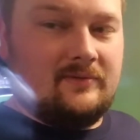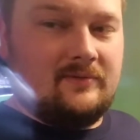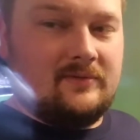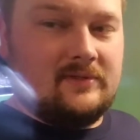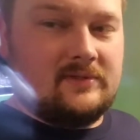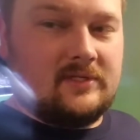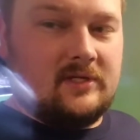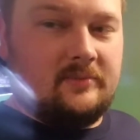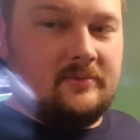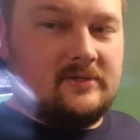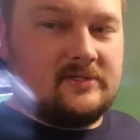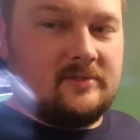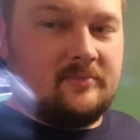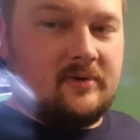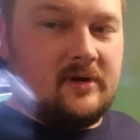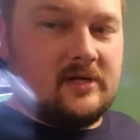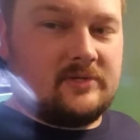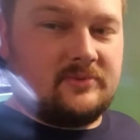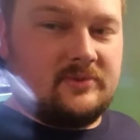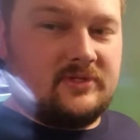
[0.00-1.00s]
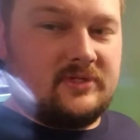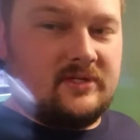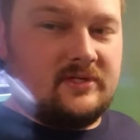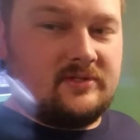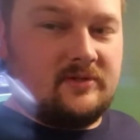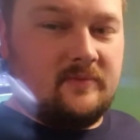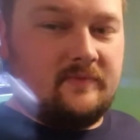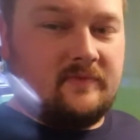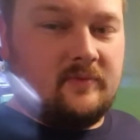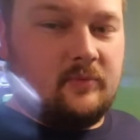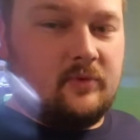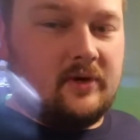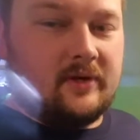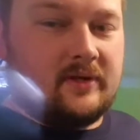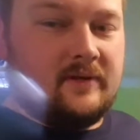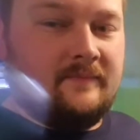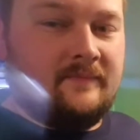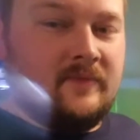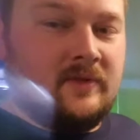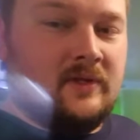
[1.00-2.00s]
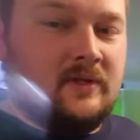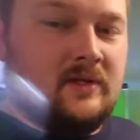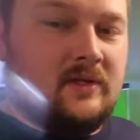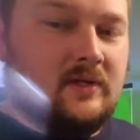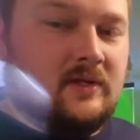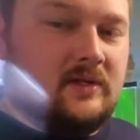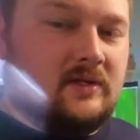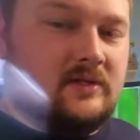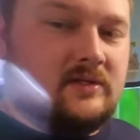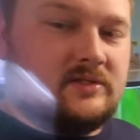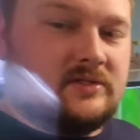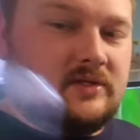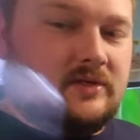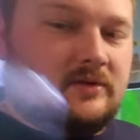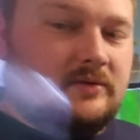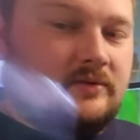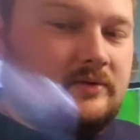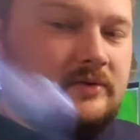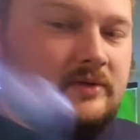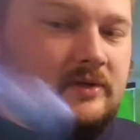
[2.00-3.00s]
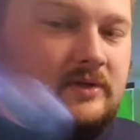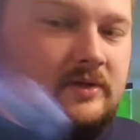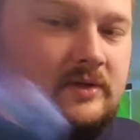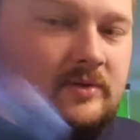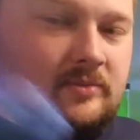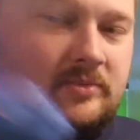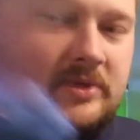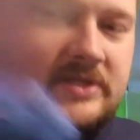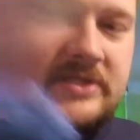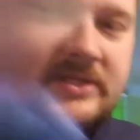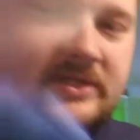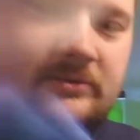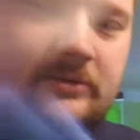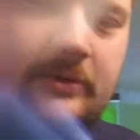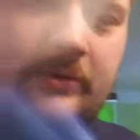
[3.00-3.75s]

it's going to be a surprise when she gets home from work. So basically what